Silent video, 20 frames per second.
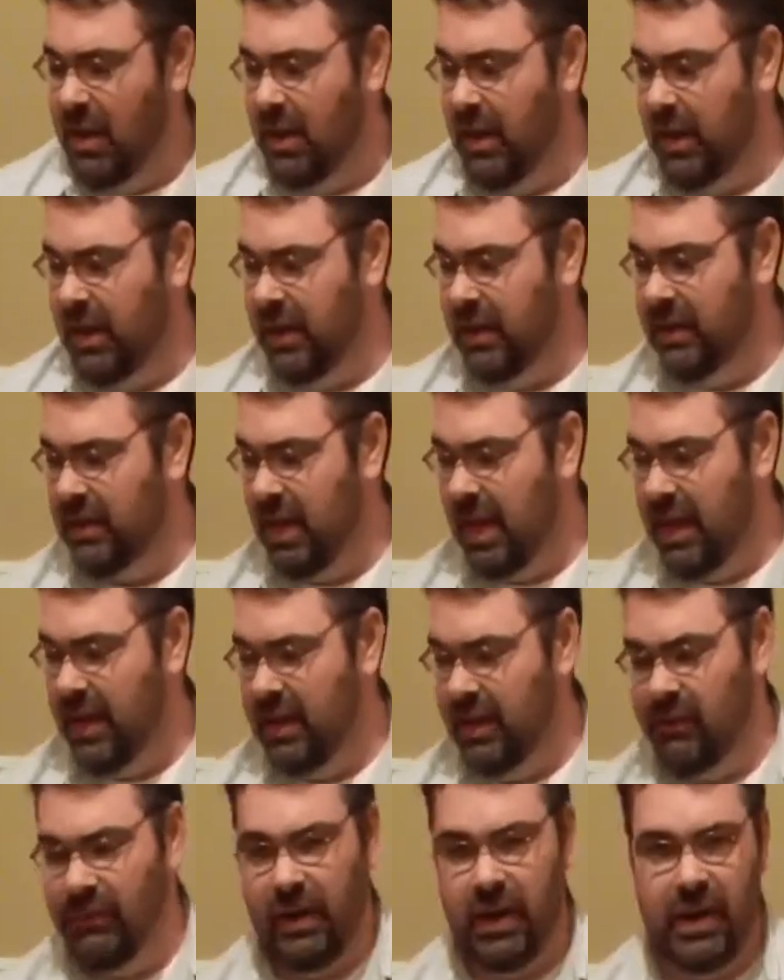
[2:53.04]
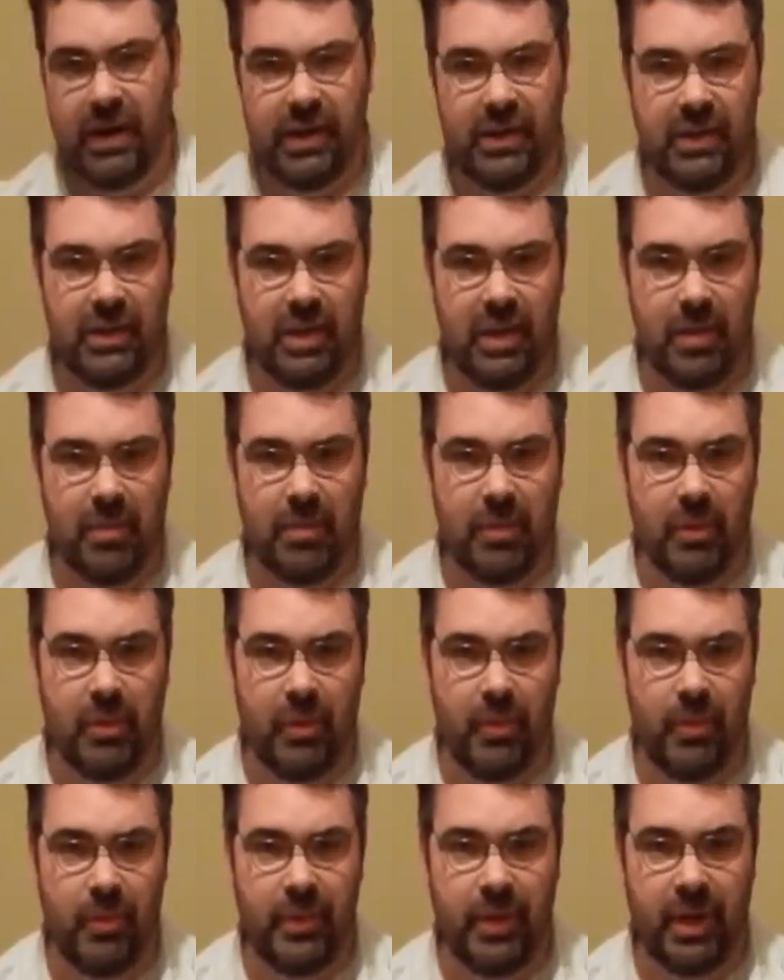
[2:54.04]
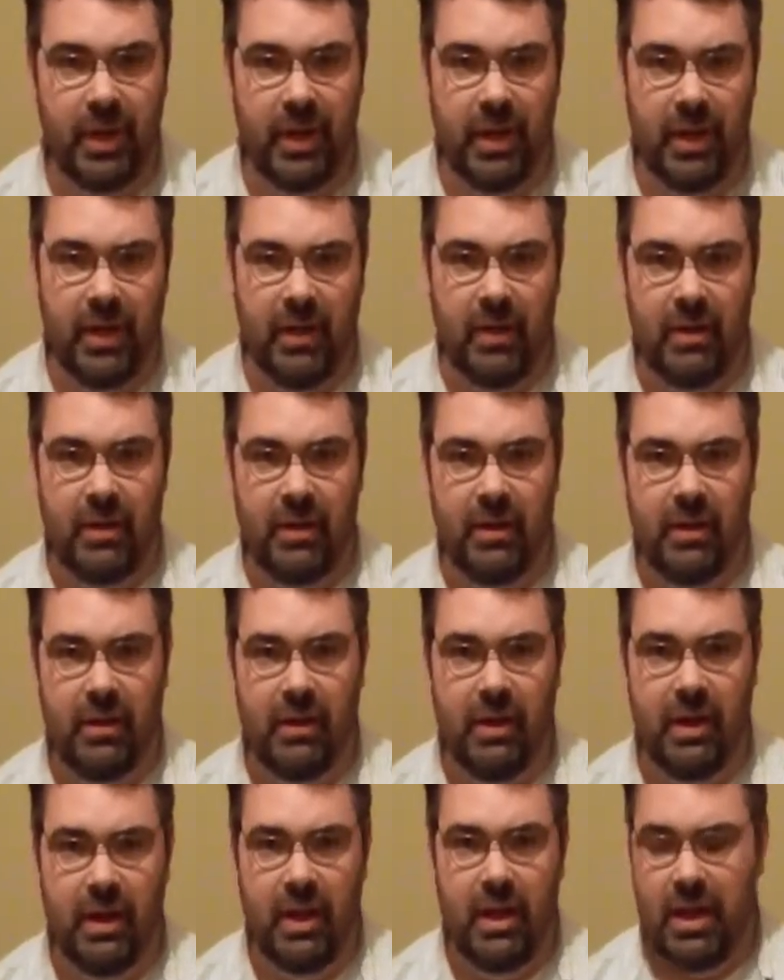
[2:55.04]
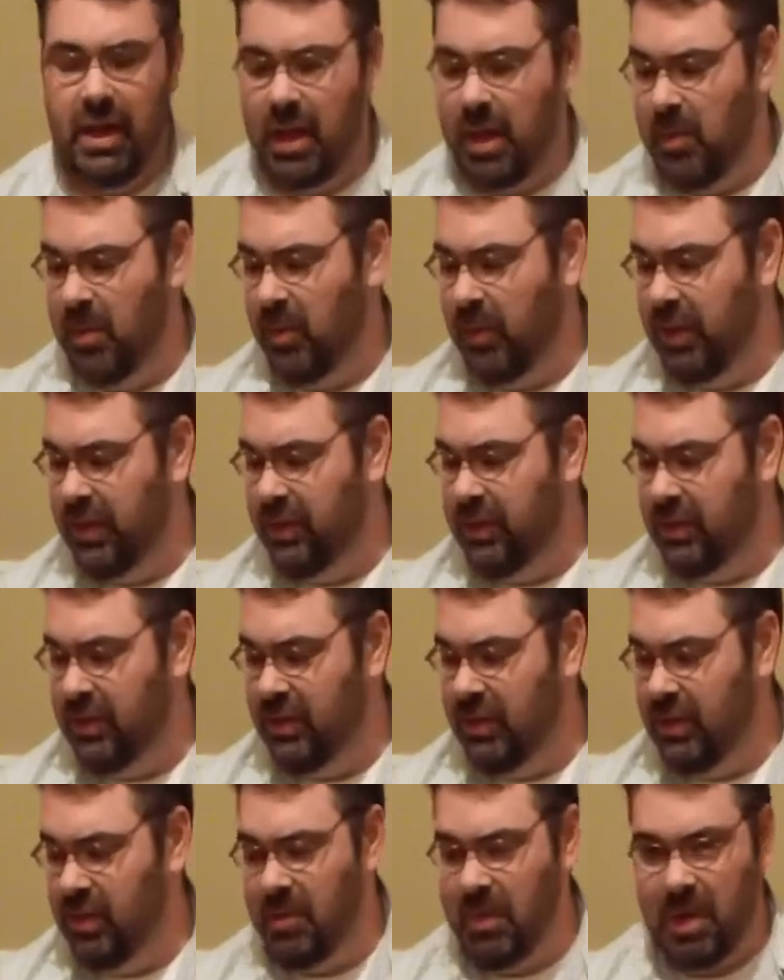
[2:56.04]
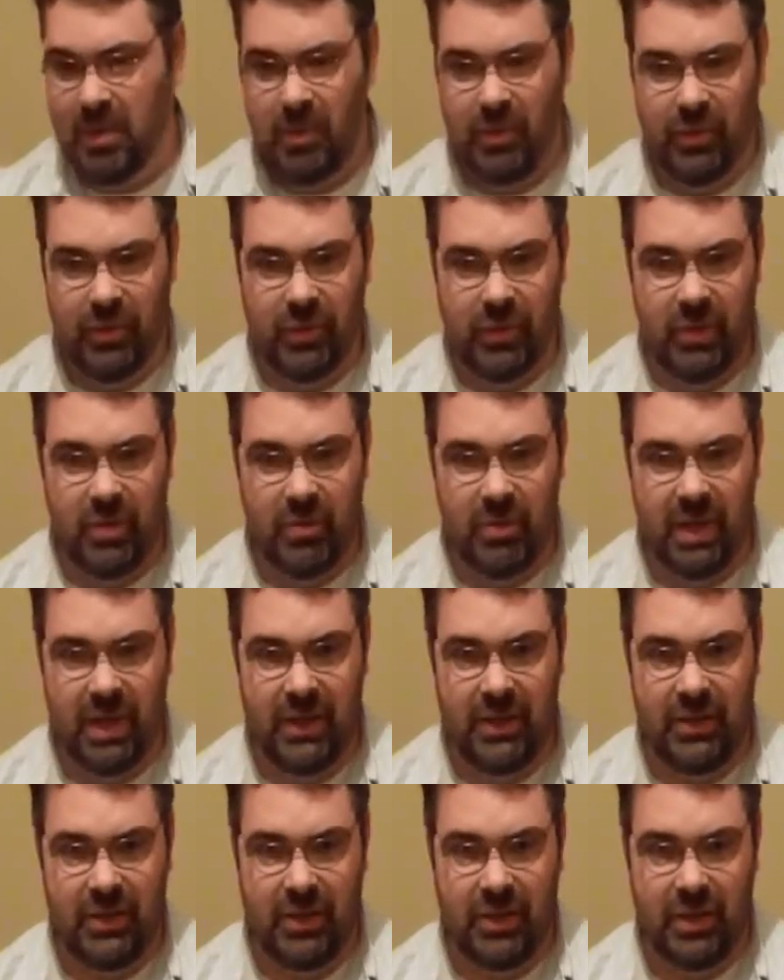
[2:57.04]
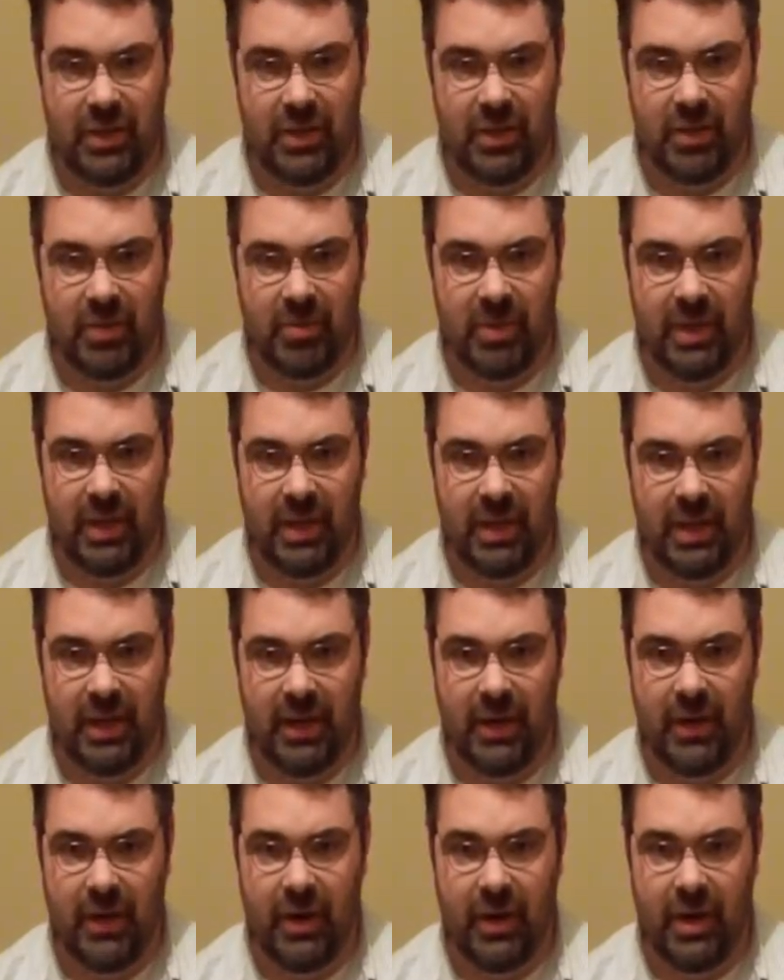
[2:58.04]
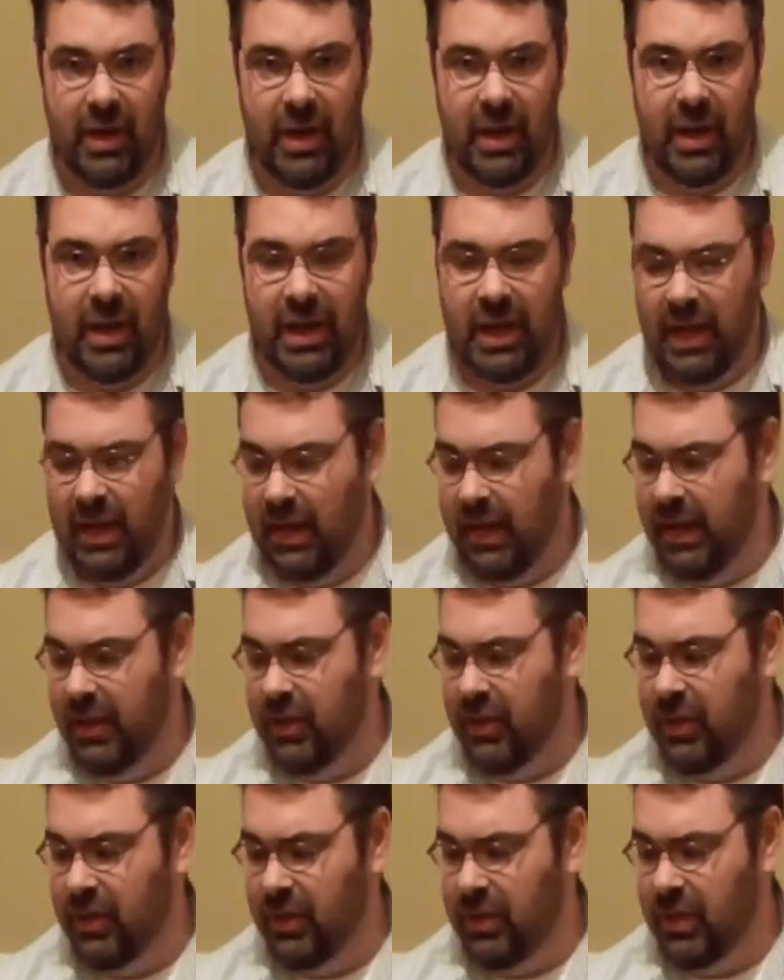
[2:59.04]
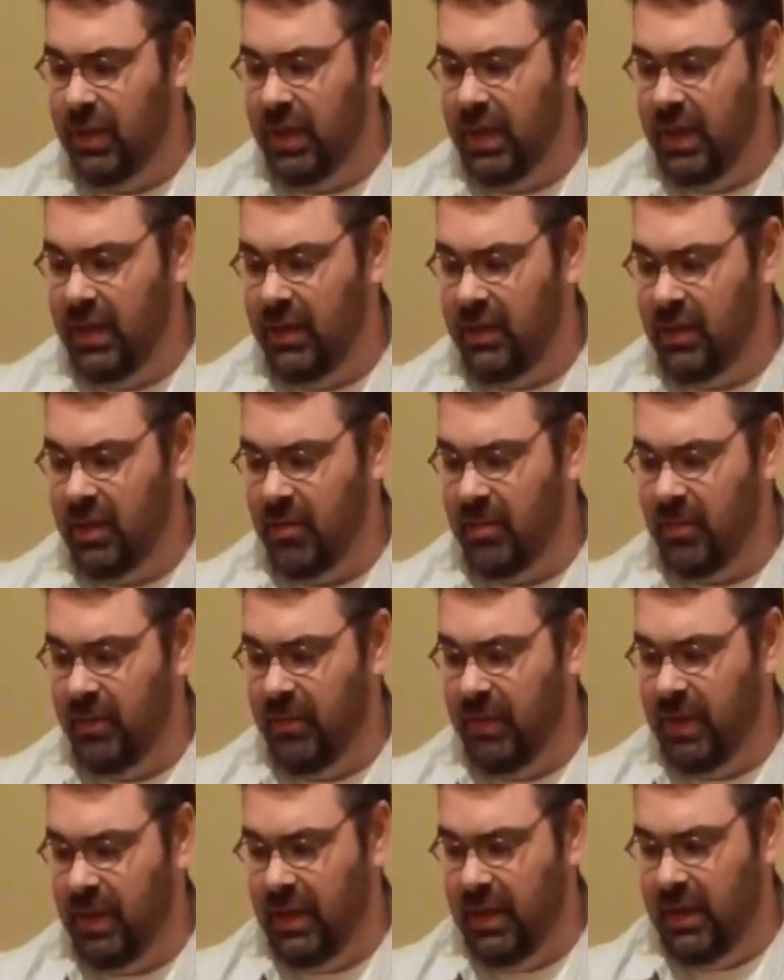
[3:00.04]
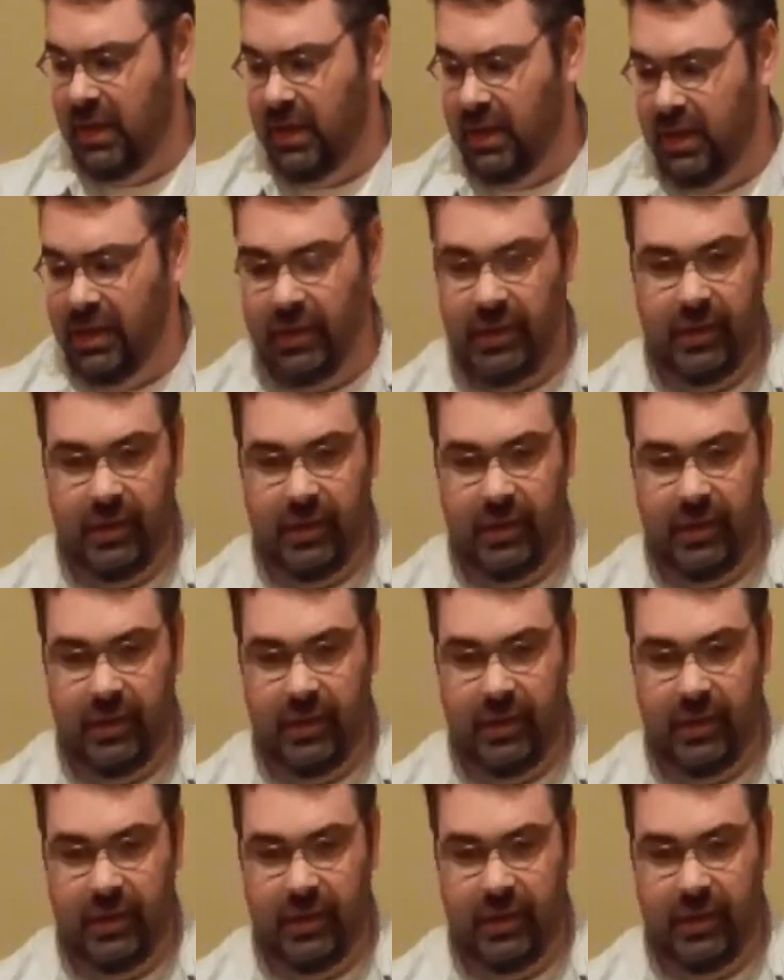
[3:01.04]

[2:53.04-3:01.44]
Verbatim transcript: Now this light is very simple. Uh, I'm going to let you zoom. I'm going to zoom in just a little bit here and let you see some of the uh,